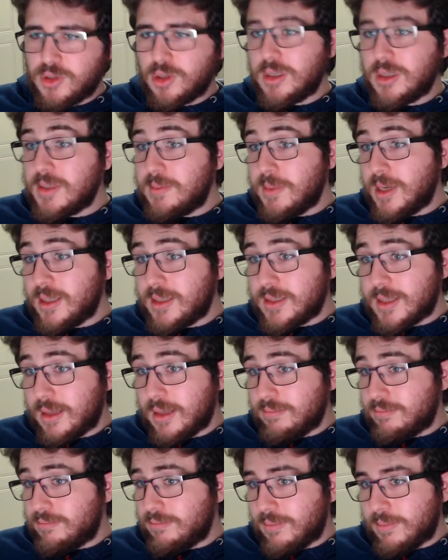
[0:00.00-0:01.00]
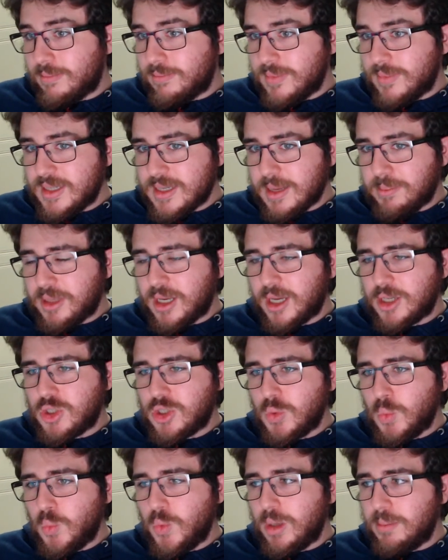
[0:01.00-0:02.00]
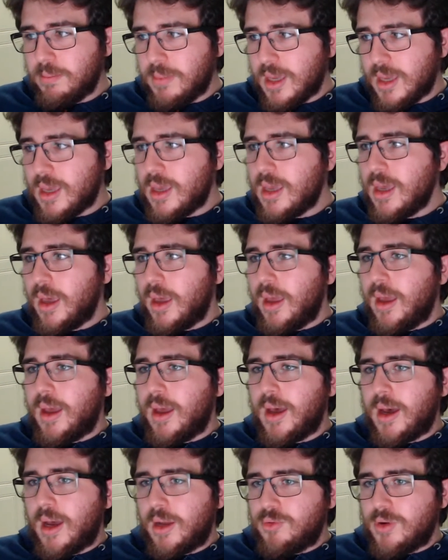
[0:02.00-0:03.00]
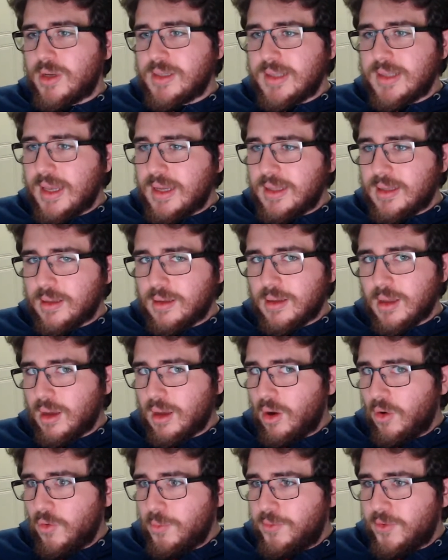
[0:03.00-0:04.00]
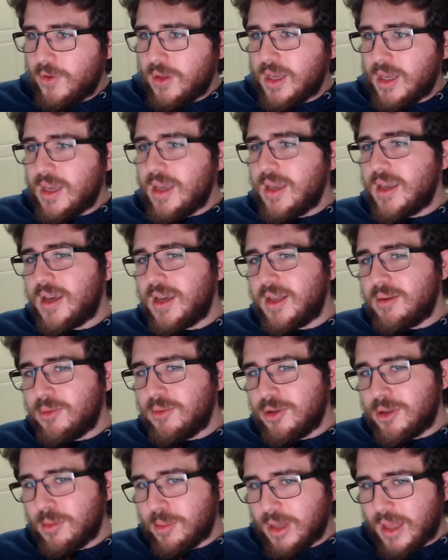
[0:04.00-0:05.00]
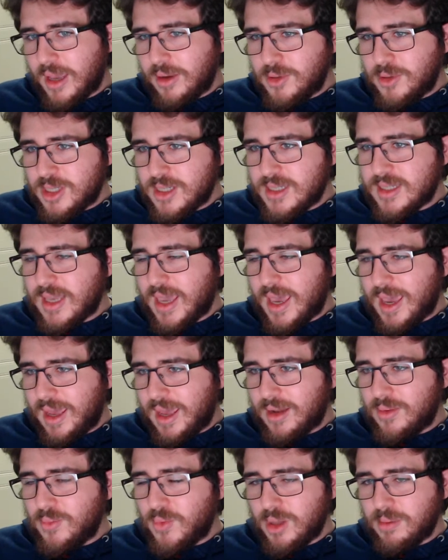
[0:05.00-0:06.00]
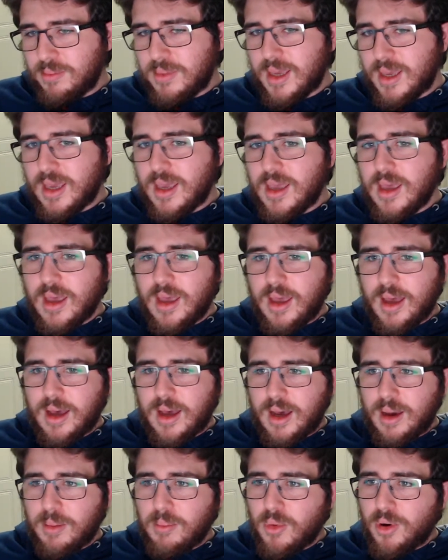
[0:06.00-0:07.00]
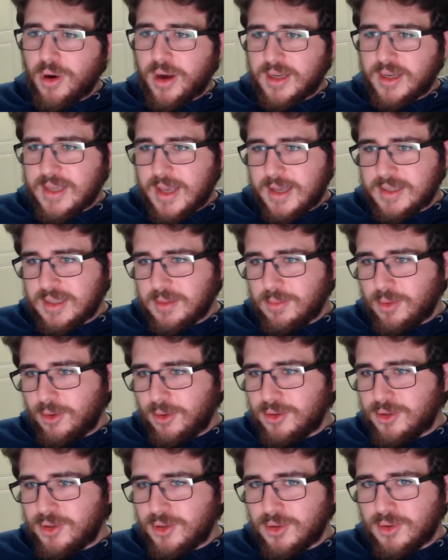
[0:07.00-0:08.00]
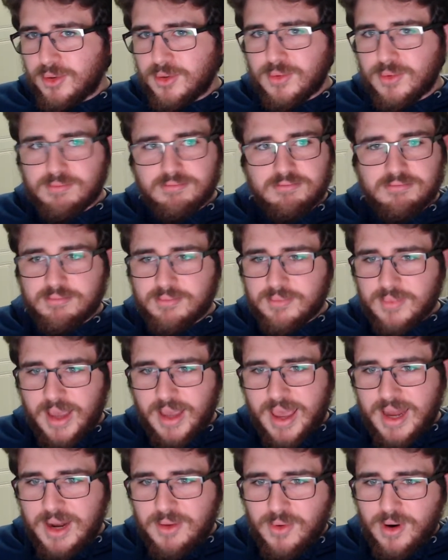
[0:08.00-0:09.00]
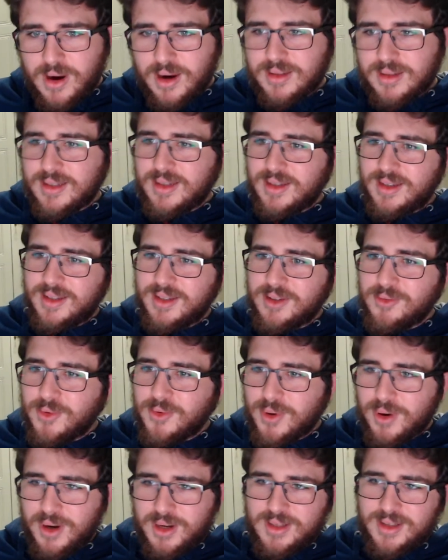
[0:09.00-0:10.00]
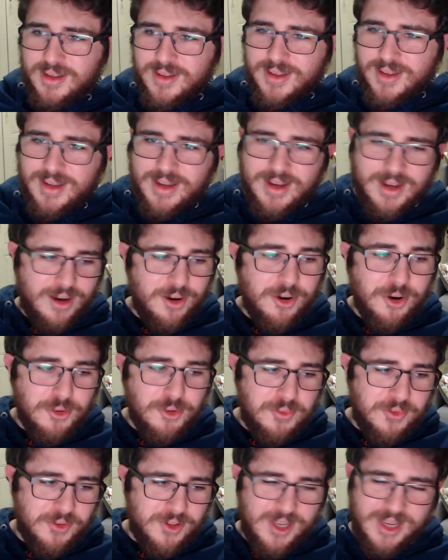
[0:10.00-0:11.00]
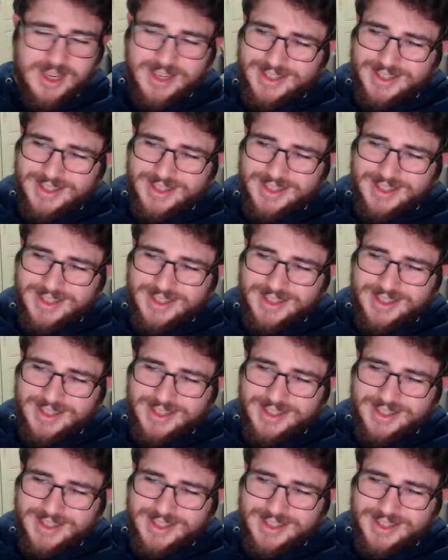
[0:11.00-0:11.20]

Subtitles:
this means that this application will be translated hopefully in multiple languages and will be more accessible to anyone in the world, hopefully.